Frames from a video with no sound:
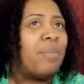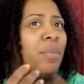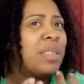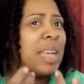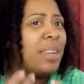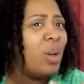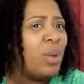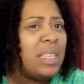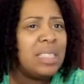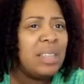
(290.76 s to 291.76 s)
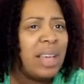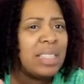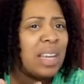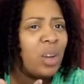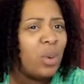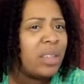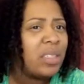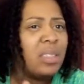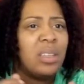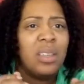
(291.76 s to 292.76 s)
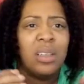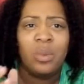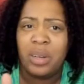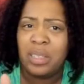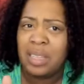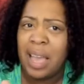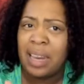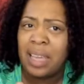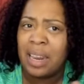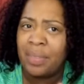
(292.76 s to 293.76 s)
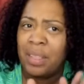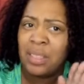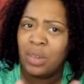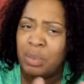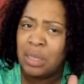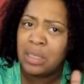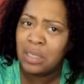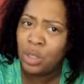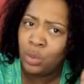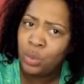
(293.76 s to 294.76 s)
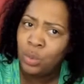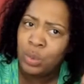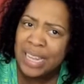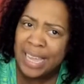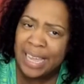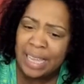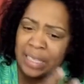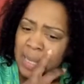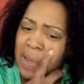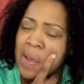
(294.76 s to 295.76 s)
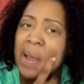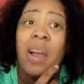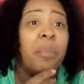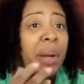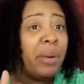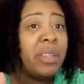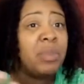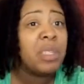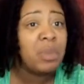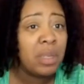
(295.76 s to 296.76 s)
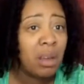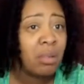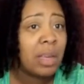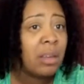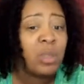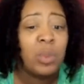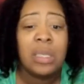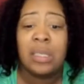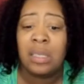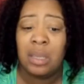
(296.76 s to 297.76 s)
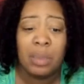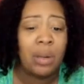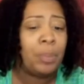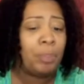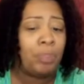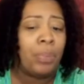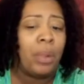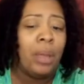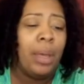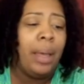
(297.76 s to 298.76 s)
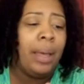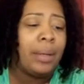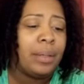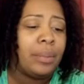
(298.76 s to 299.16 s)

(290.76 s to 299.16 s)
far as I know, he still has not questioned where his daddy at. I think it's only been 2 days. Her parents must be gone now because we didn't see them at all. And